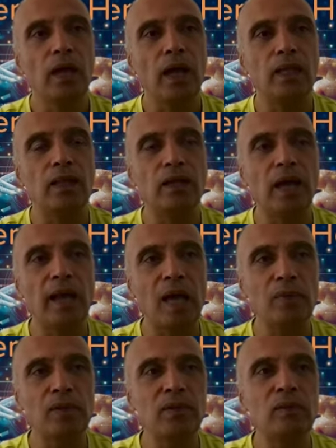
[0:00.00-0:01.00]
and the
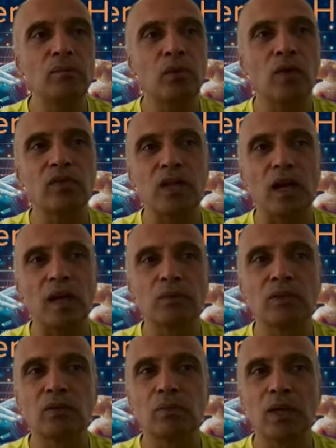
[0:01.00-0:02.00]
dynamism of
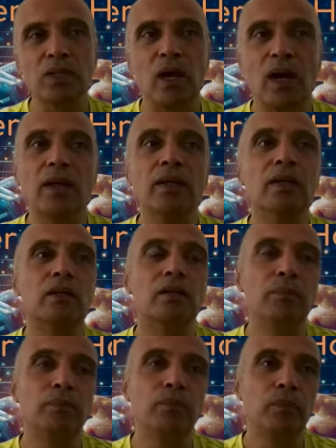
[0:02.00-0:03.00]
startups is much higher
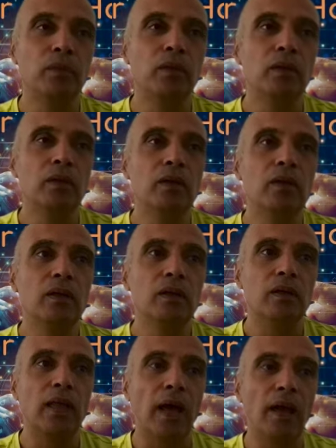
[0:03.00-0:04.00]

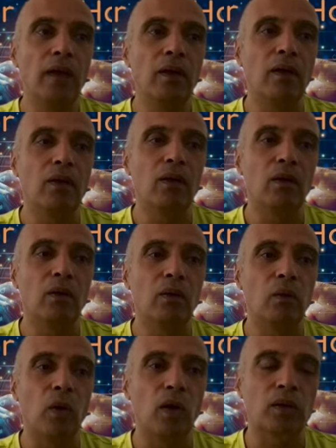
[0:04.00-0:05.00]
than
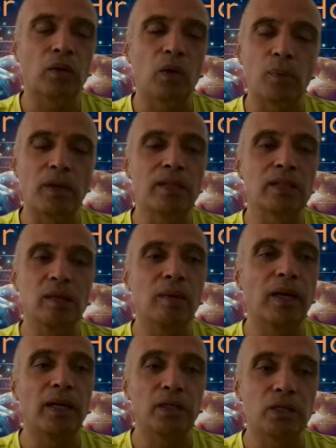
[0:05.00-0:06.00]
what corporates can
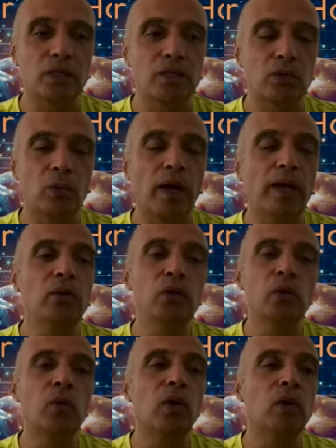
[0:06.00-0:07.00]
manage. So why do
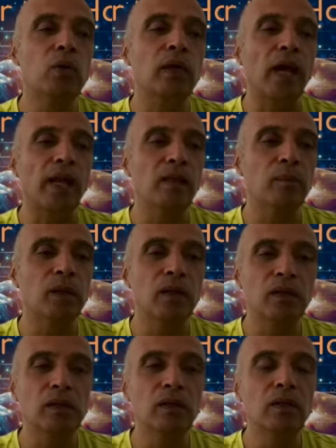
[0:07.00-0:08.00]
you want to carry the
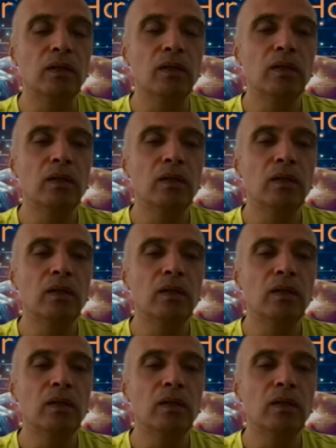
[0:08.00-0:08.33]
burden